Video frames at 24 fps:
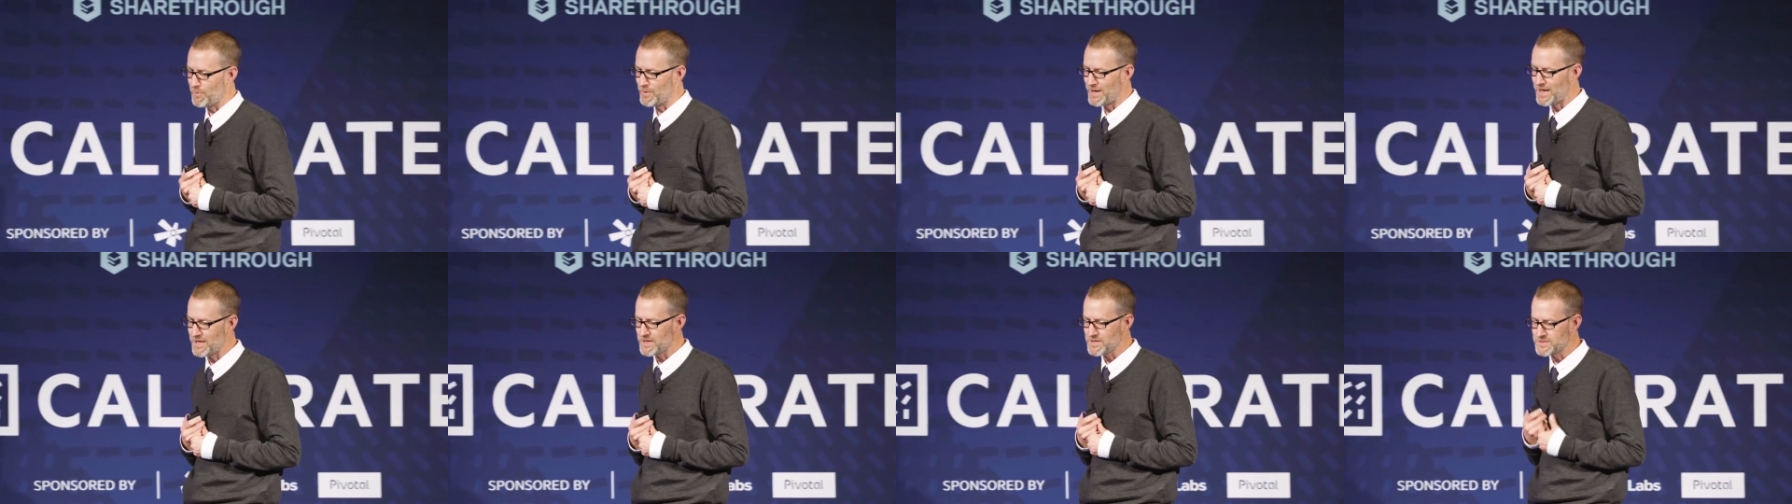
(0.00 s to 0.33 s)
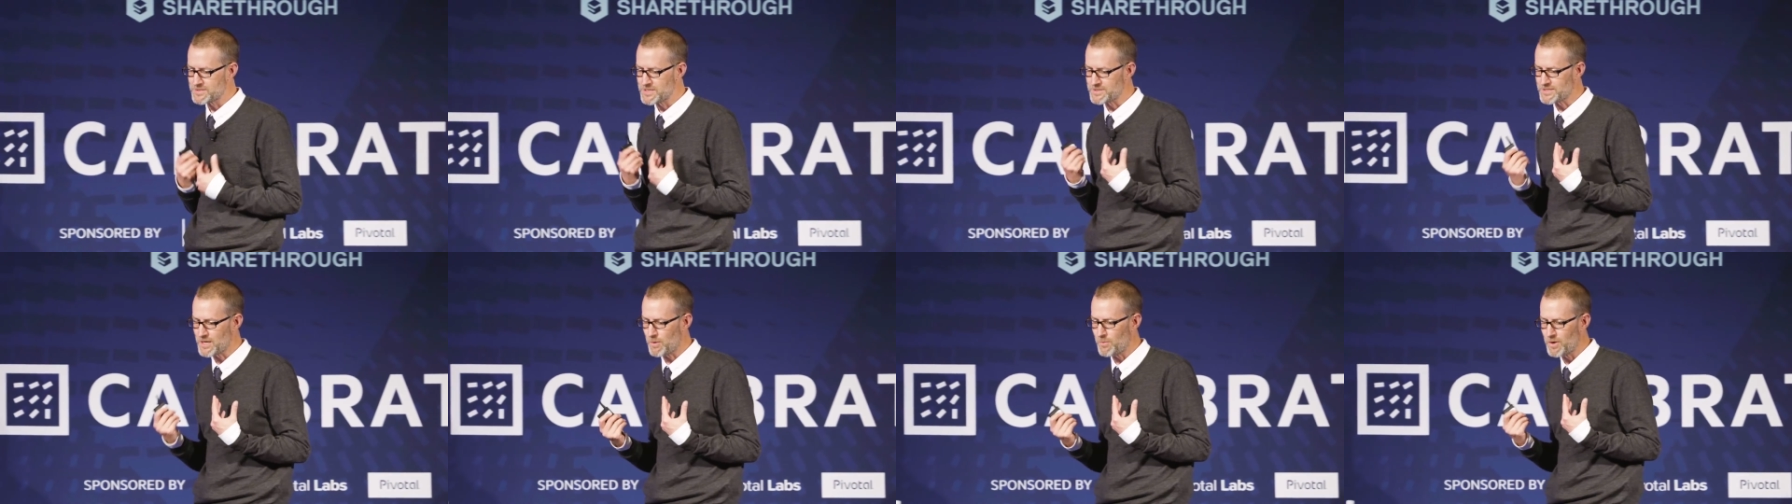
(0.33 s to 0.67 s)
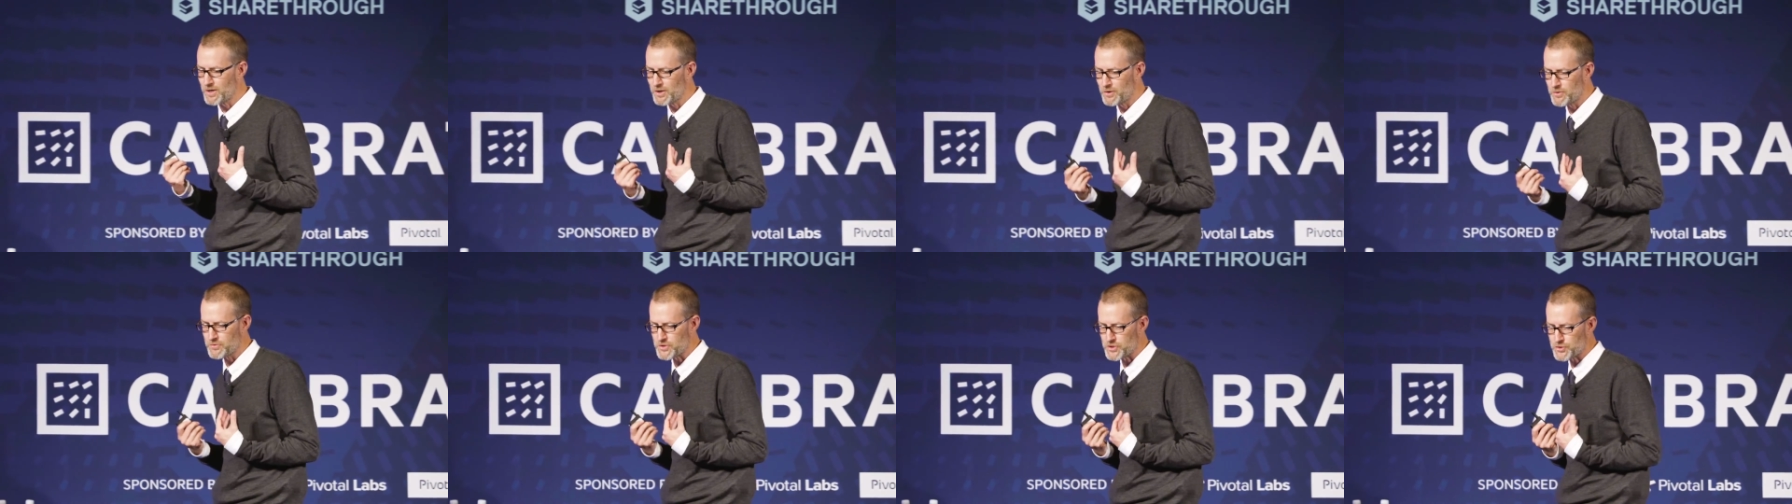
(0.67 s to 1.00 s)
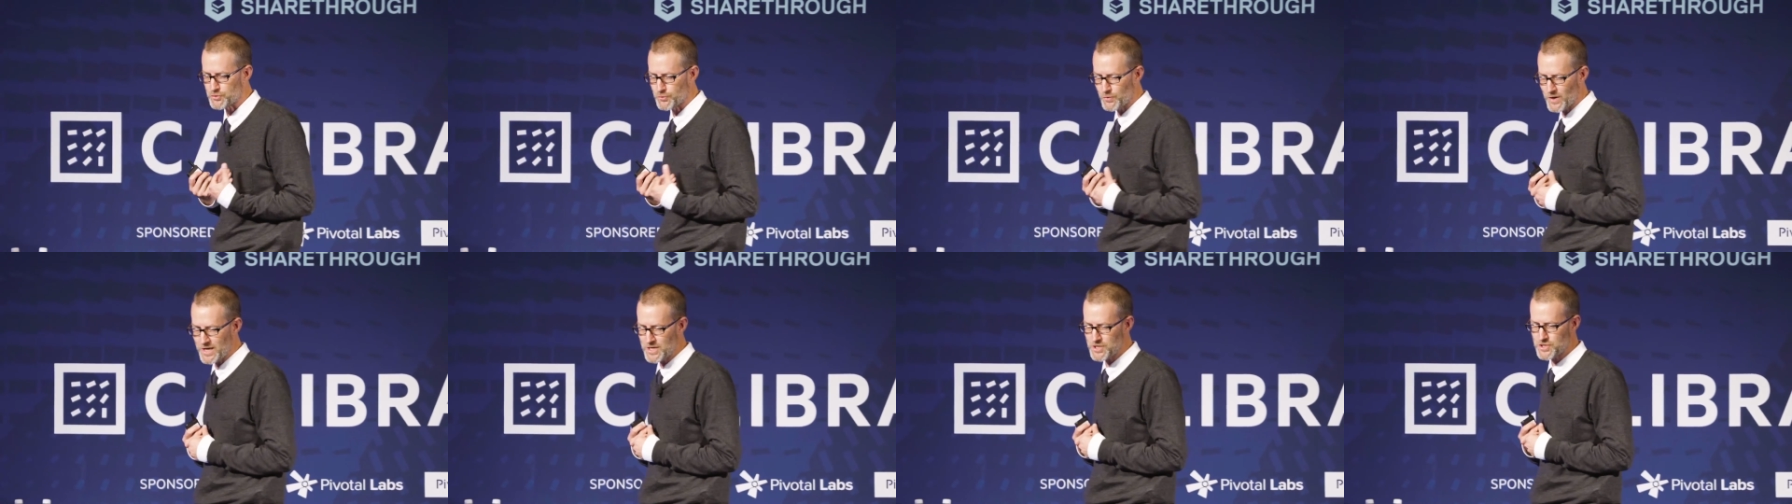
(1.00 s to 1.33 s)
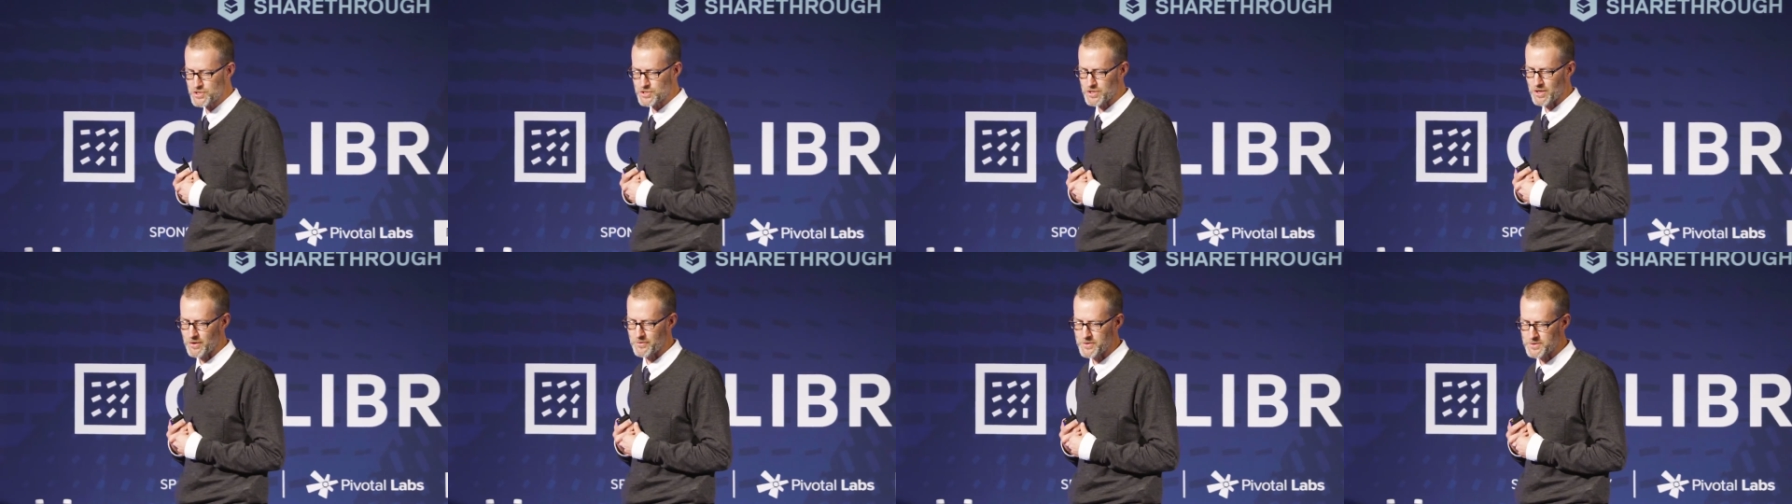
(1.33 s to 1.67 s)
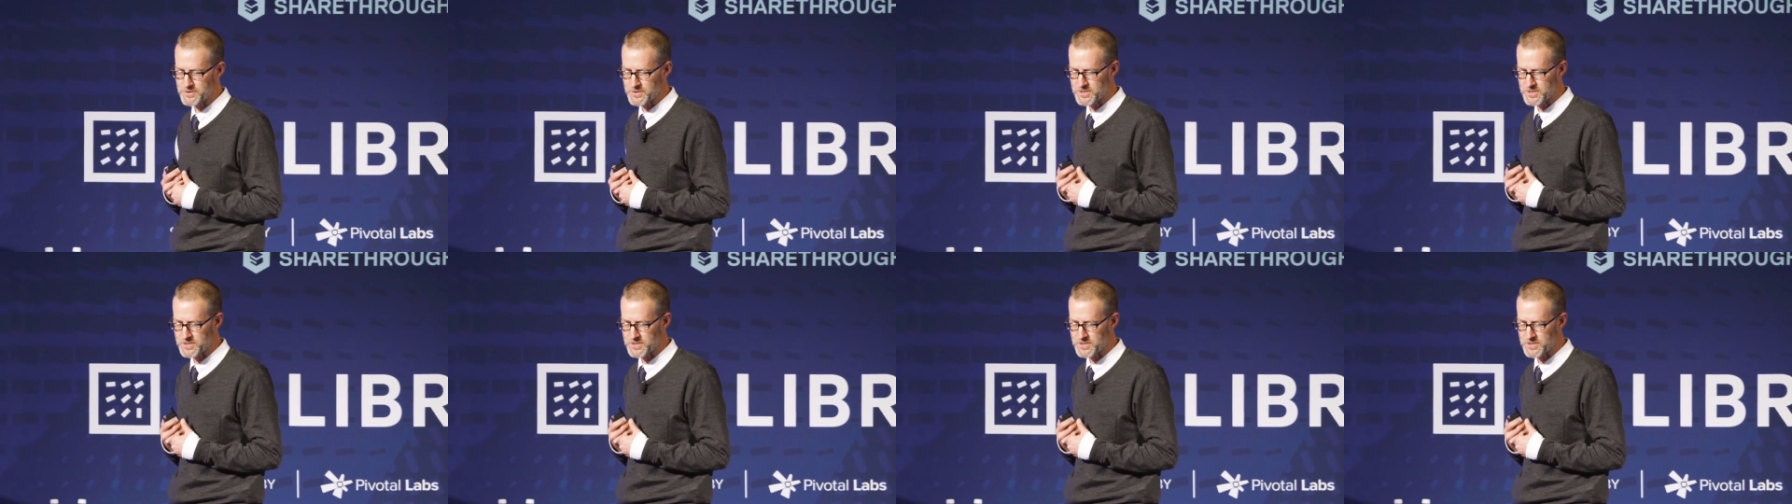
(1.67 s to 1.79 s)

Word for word: And when Alice says, I want to go to the trade show,